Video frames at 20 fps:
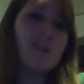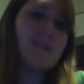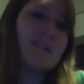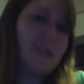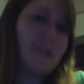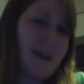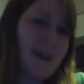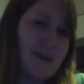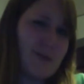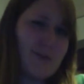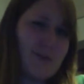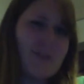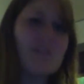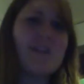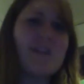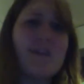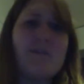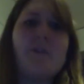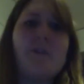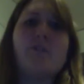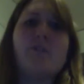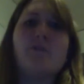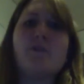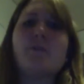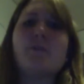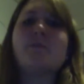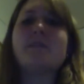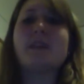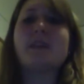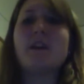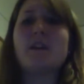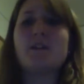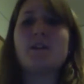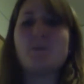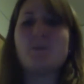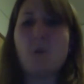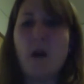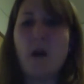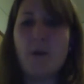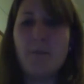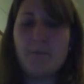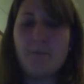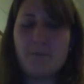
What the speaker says: and that sort of stuff in groups there as well.